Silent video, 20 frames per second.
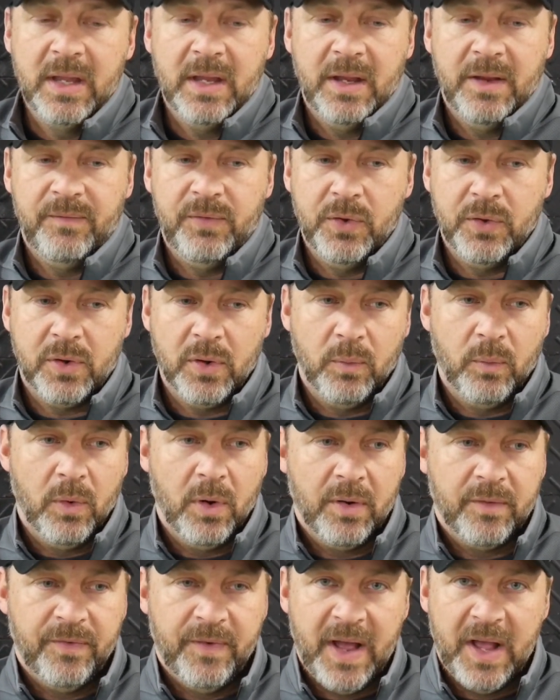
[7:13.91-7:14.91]
If you can
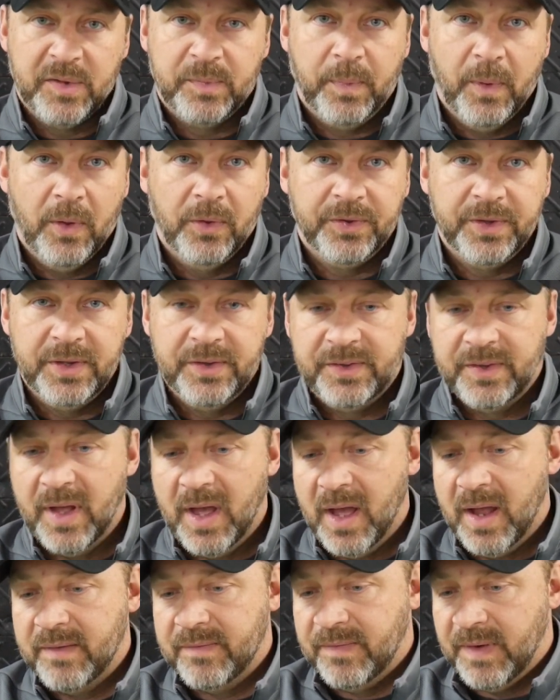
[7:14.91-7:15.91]
work fastballs
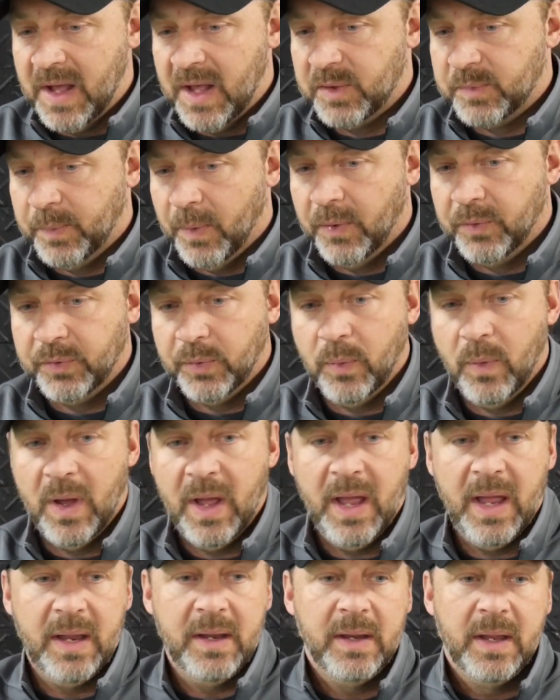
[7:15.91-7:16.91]
inside, fastballs
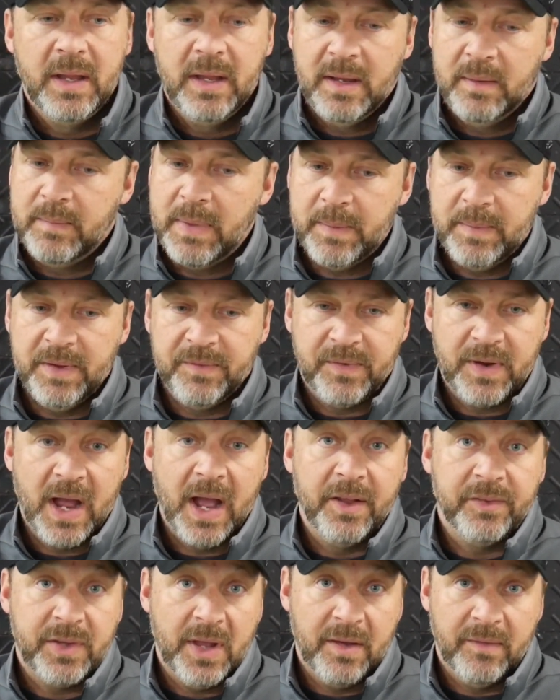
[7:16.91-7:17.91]
away, maybe if
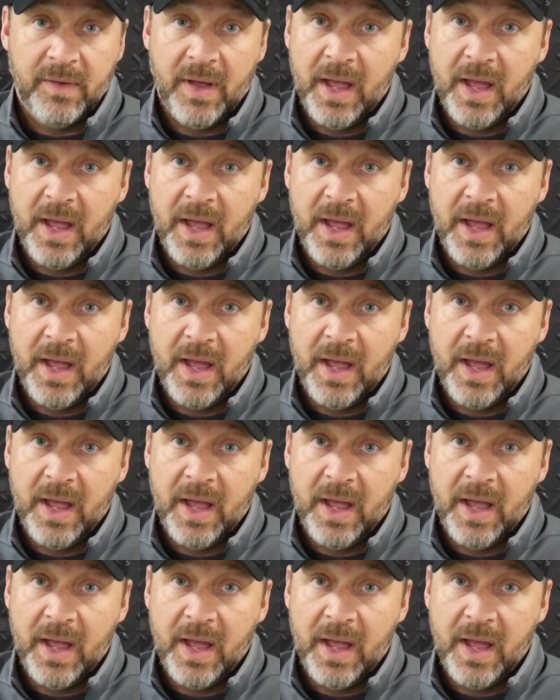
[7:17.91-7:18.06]
guys have